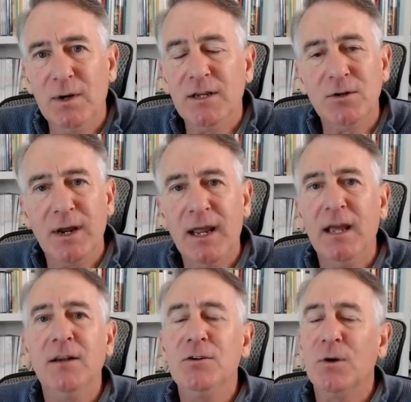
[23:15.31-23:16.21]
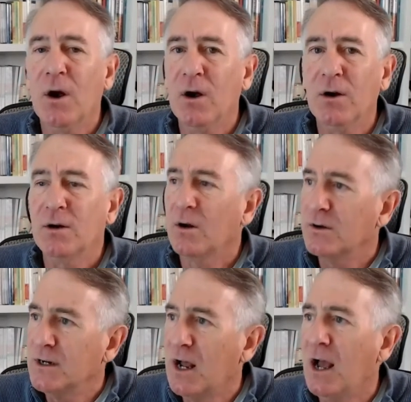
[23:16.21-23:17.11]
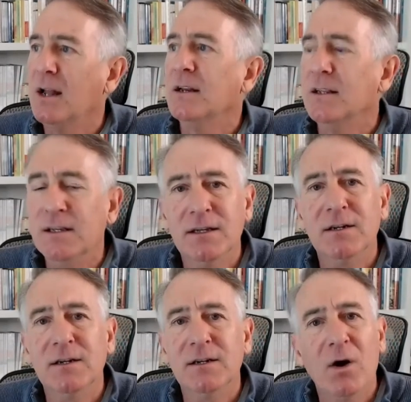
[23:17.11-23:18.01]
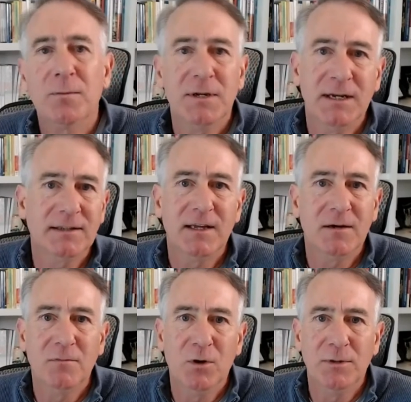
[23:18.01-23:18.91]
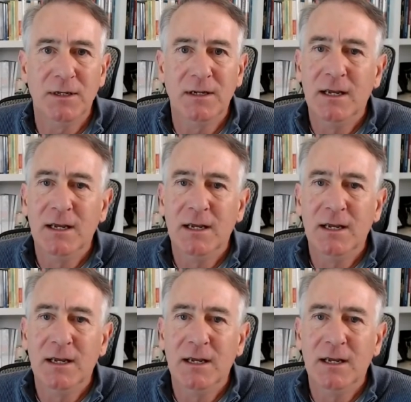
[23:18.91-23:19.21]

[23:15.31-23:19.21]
And your head and your heart are not in harmony at that moment.